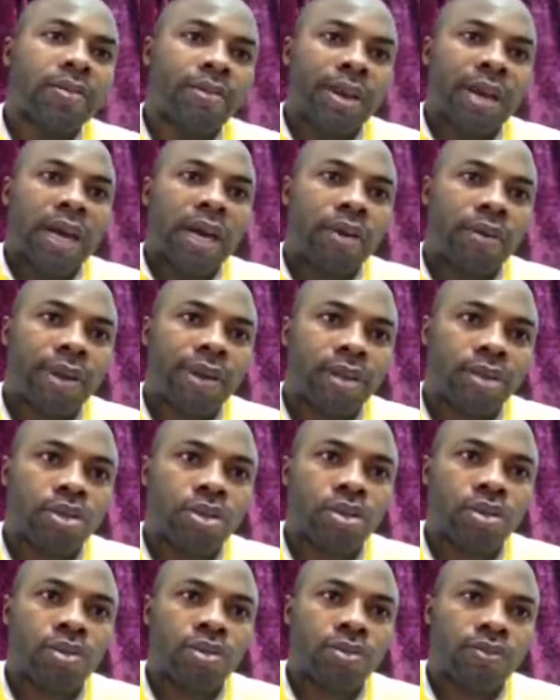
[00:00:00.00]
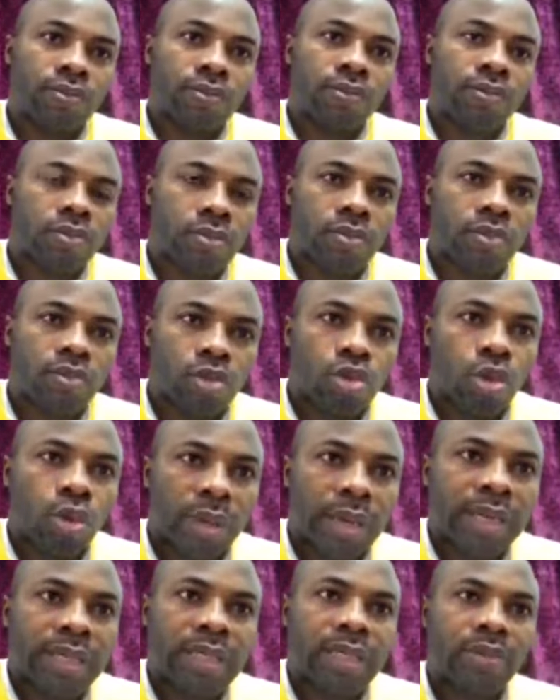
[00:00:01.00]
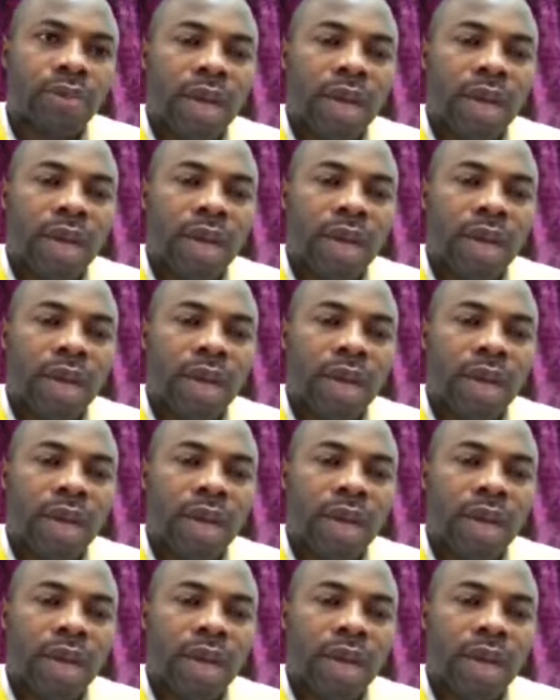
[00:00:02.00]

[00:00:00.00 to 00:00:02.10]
we are going to do it.